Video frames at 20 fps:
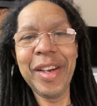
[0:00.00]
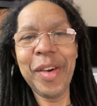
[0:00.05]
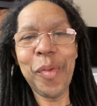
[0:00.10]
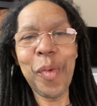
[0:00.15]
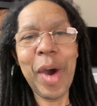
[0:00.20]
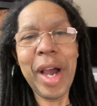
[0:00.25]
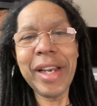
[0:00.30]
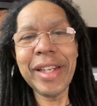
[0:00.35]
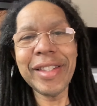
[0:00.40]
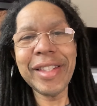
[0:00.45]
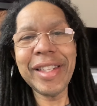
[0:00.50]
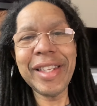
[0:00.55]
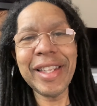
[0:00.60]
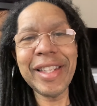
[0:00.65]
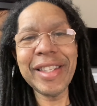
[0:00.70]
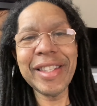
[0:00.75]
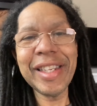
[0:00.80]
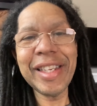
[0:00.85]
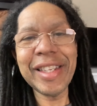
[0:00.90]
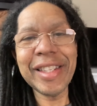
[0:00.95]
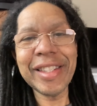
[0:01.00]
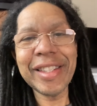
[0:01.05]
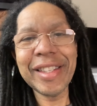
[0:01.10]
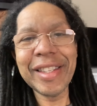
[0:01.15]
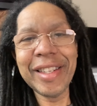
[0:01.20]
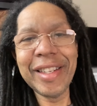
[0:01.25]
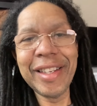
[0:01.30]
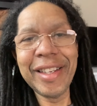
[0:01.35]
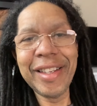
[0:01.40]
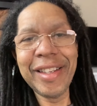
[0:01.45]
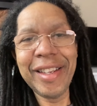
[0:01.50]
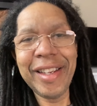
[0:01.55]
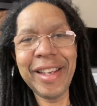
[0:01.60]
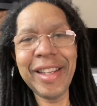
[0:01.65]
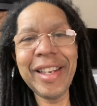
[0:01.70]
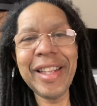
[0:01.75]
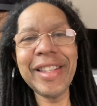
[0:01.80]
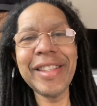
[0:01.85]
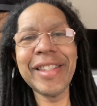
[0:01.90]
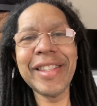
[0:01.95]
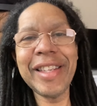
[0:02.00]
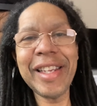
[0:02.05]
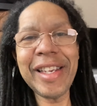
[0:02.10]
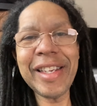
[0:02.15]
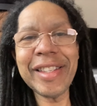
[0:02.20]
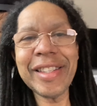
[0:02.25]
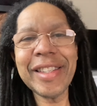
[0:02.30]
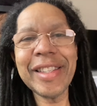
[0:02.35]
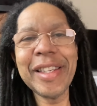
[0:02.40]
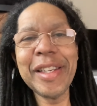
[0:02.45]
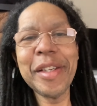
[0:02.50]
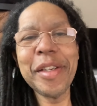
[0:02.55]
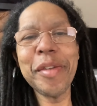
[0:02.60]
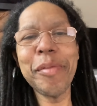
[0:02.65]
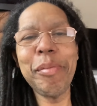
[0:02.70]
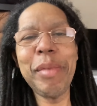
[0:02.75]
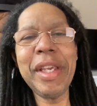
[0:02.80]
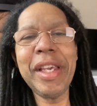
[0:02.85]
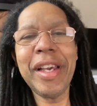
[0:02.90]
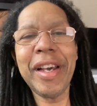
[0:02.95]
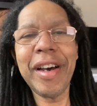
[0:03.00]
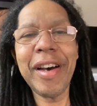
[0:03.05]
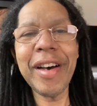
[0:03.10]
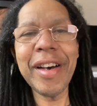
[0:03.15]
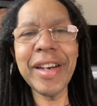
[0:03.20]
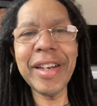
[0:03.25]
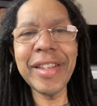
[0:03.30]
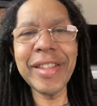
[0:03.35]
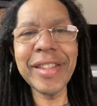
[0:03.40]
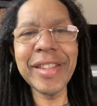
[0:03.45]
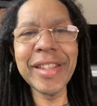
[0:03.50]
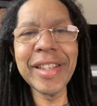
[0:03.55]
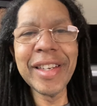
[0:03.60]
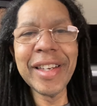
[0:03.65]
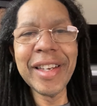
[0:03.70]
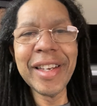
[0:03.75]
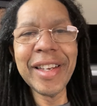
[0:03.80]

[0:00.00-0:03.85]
Why does it exist? It exists because